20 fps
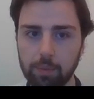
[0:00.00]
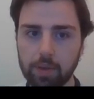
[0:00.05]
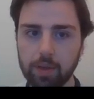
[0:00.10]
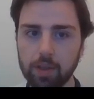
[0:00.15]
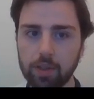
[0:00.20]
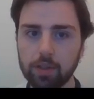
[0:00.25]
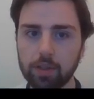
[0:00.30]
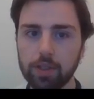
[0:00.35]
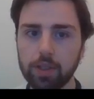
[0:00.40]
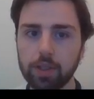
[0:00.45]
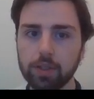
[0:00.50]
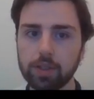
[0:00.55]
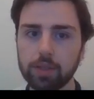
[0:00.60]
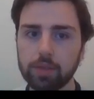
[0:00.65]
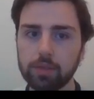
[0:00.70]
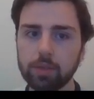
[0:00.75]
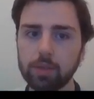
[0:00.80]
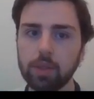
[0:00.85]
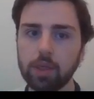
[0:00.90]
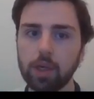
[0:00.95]
you've got
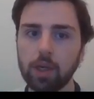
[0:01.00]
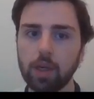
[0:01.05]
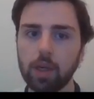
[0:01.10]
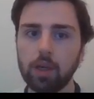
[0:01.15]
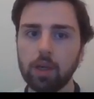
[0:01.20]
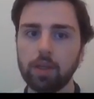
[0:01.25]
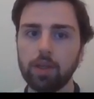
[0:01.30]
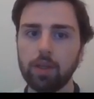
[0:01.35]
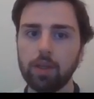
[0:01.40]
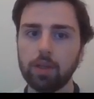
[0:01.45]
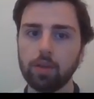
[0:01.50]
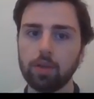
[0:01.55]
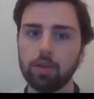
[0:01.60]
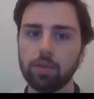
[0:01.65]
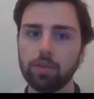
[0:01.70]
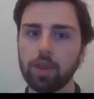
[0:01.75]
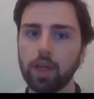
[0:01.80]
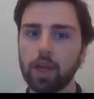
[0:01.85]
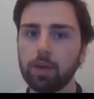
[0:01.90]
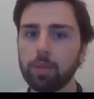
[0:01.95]
your
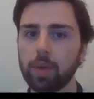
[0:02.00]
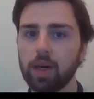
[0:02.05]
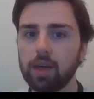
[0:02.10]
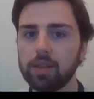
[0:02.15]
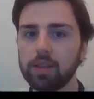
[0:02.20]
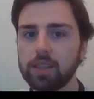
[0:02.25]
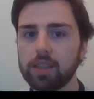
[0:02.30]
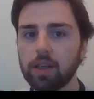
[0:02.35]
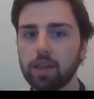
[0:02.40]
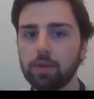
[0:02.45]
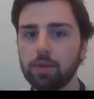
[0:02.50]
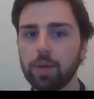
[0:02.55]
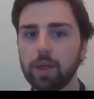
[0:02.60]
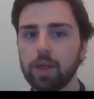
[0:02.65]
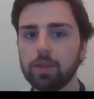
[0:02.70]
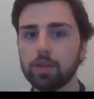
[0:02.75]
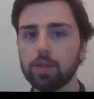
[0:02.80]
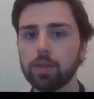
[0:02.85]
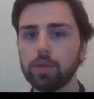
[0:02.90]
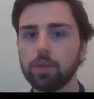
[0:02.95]
third-party software
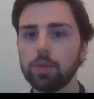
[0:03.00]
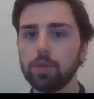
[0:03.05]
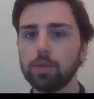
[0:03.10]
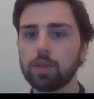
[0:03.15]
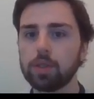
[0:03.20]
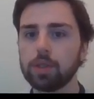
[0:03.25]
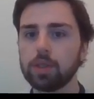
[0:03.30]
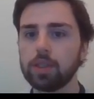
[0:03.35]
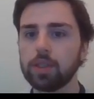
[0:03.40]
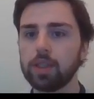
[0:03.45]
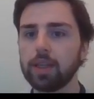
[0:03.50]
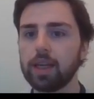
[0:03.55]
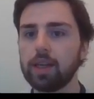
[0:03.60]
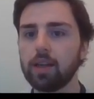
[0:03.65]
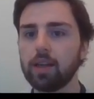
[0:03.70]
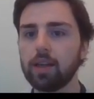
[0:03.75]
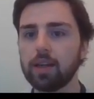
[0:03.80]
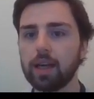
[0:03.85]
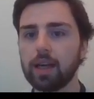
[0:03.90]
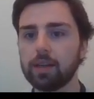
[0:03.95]
and tools. So again,
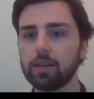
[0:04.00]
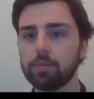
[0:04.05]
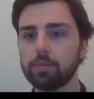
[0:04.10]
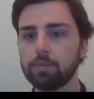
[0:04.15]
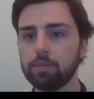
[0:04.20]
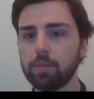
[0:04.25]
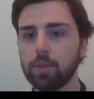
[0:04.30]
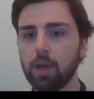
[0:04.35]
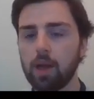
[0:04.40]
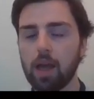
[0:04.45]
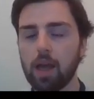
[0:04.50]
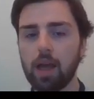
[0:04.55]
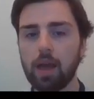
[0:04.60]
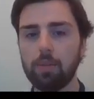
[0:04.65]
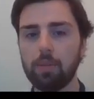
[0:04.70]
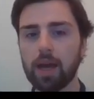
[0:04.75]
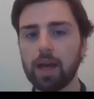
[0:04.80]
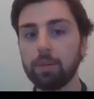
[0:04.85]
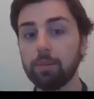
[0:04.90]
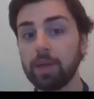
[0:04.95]
like
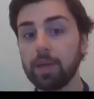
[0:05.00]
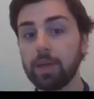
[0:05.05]
Anne